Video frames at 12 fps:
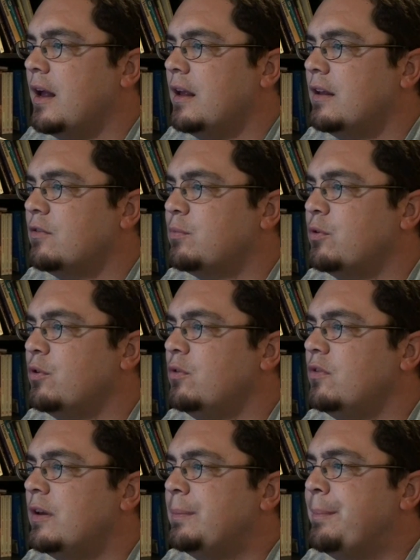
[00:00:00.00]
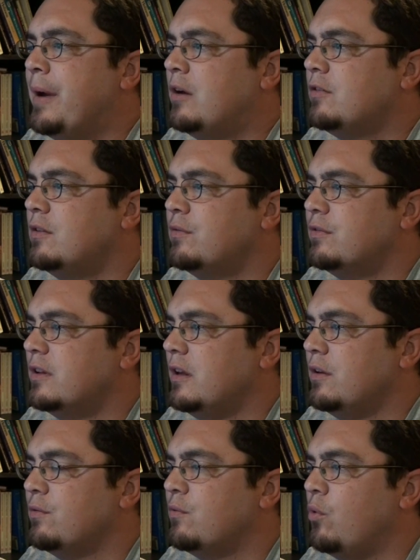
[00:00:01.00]
as producing
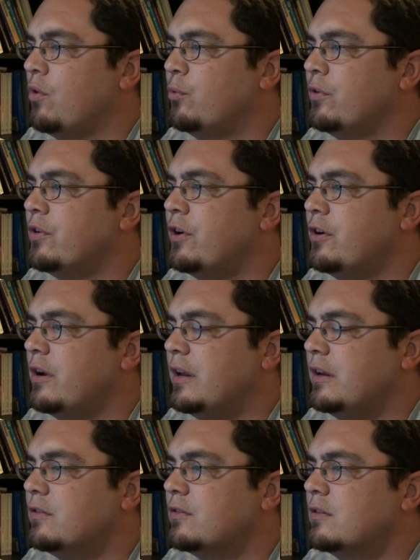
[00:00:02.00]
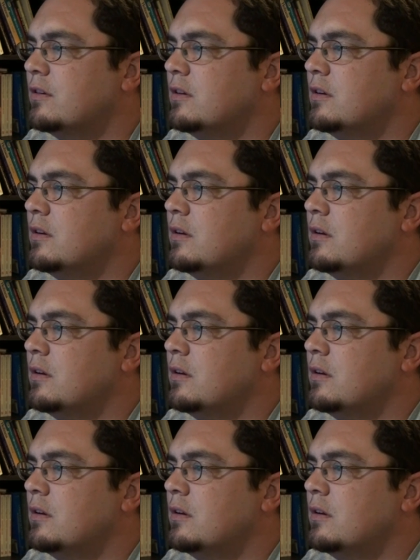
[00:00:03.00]
bountifully for the returnees.